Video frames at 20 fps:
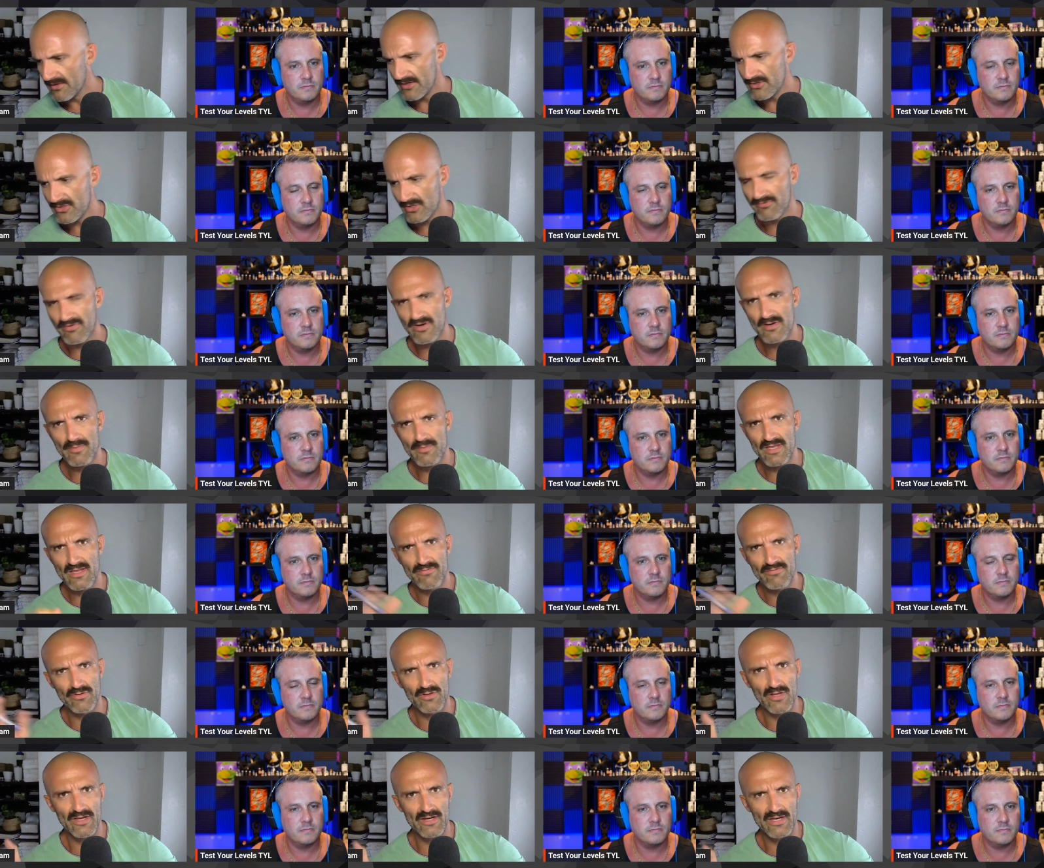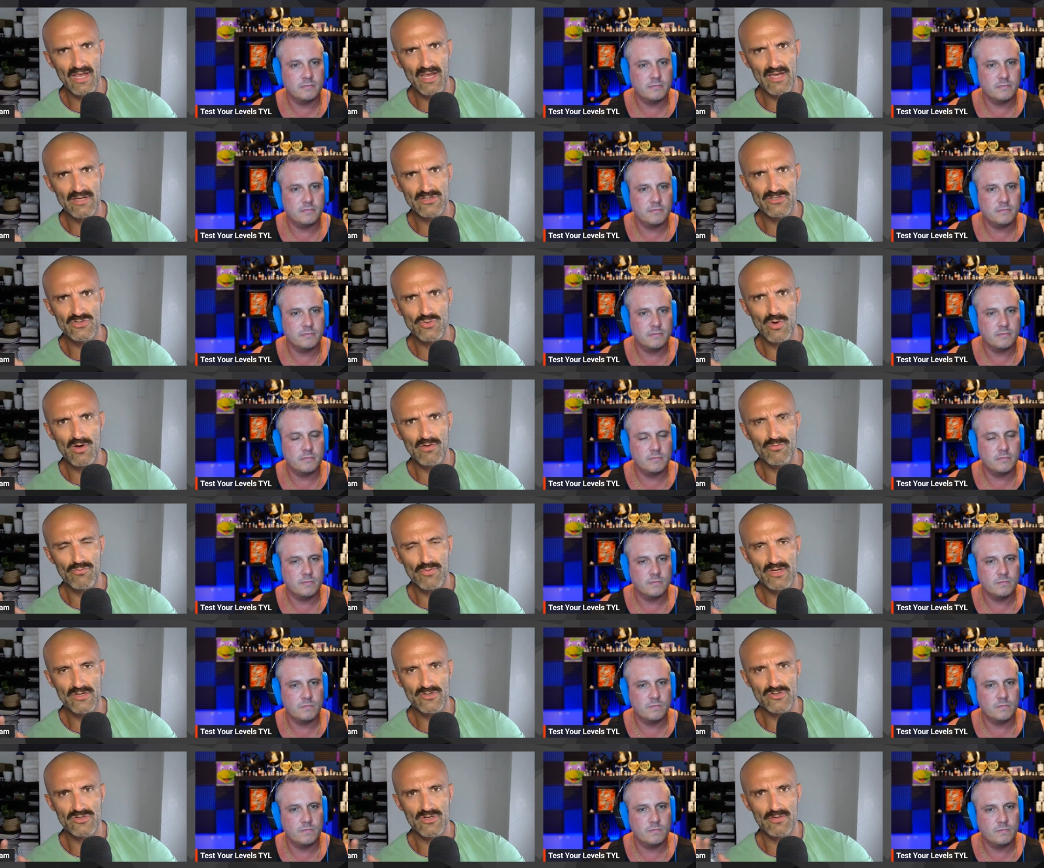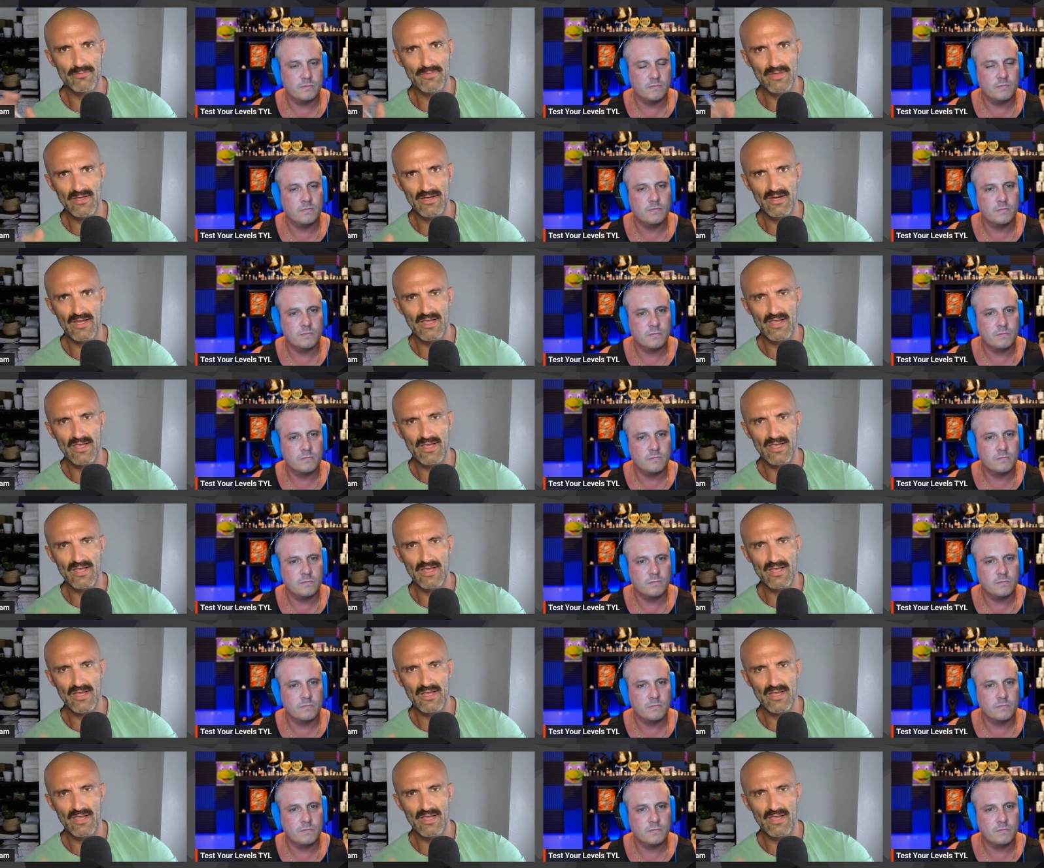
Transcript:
Speaker 1: they took vitamin E for like eight to 12 weeks or something